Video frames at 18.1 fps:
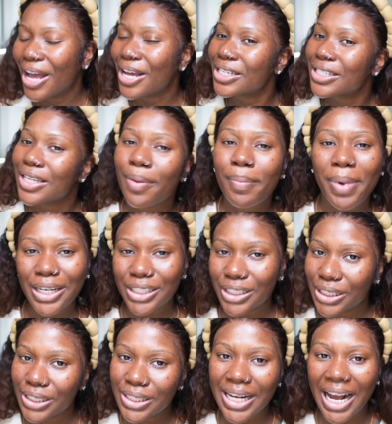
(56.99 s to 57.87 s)
So make
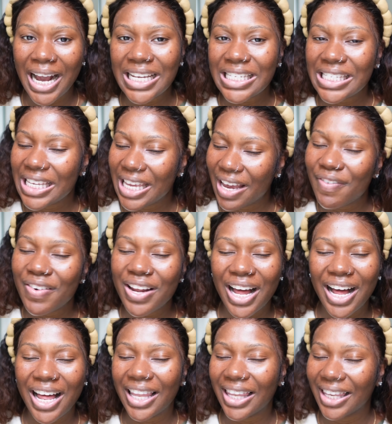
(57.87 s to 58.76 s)
sure you guys give it
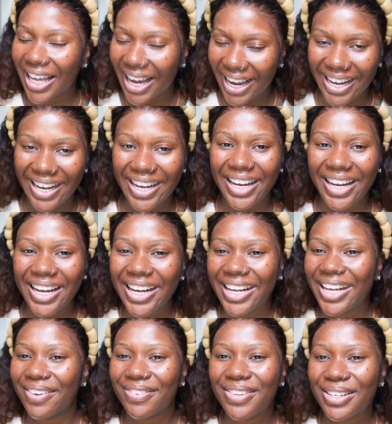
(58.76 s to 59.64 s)
a like.
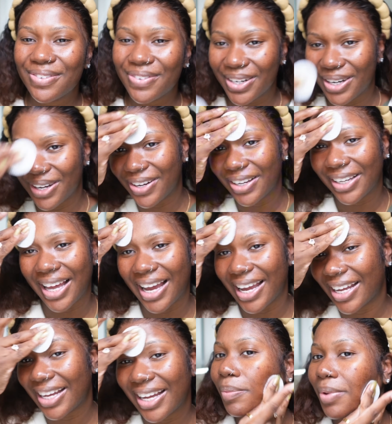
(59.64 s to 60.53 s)
Give this video a
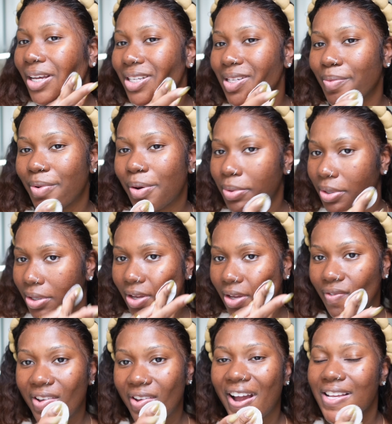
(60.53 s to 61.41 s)
like because I'm going to
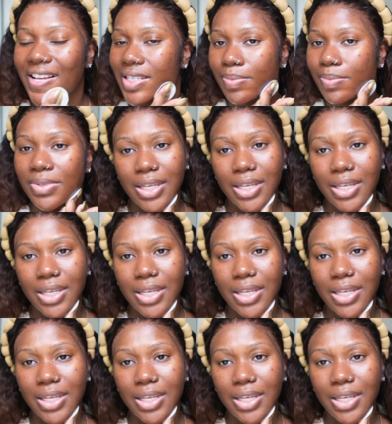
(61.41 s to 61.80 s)
give you guys some